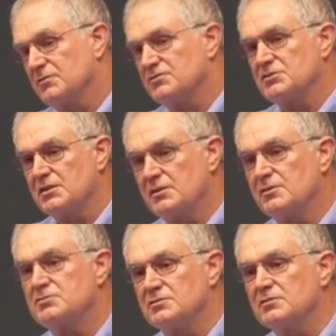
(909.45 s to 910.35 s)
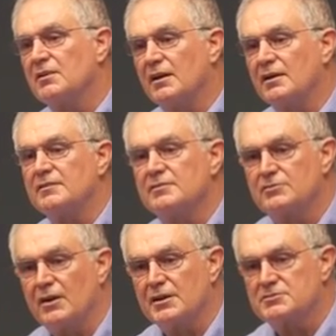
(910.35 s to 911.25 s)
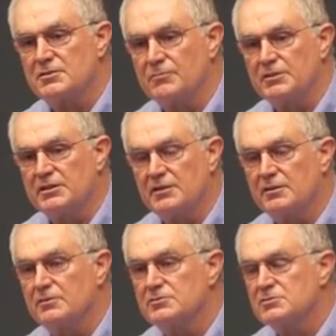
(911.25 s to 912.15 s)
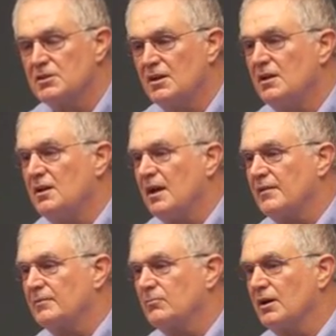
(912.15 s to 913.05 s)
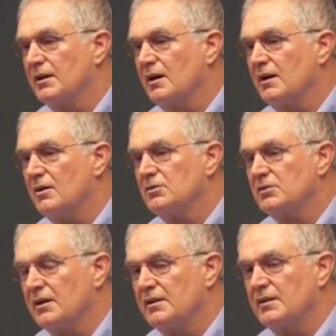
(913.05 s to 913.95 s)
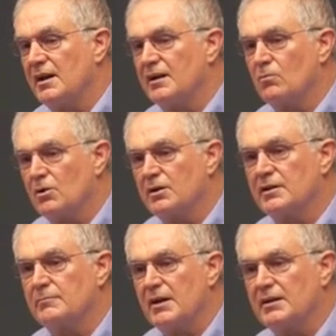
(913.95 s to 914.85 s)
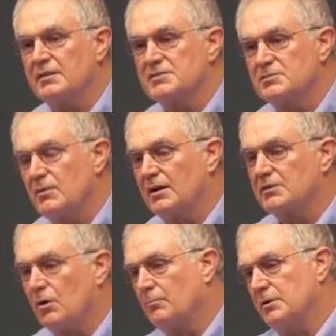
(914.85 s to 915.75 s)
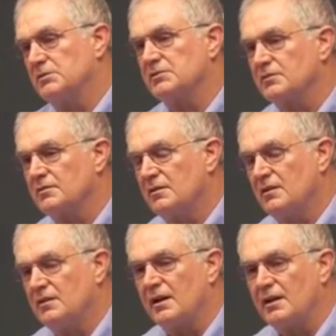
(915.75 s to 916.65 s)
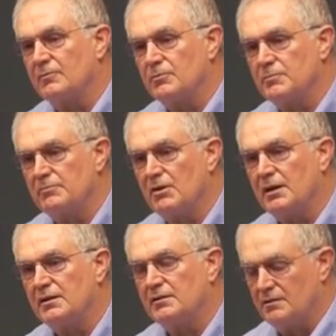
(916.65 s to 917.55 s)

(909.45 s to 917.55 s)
of sears and strengths of materials. And then when I got all done and had a working mechanism, I'd go build it, and it would be right.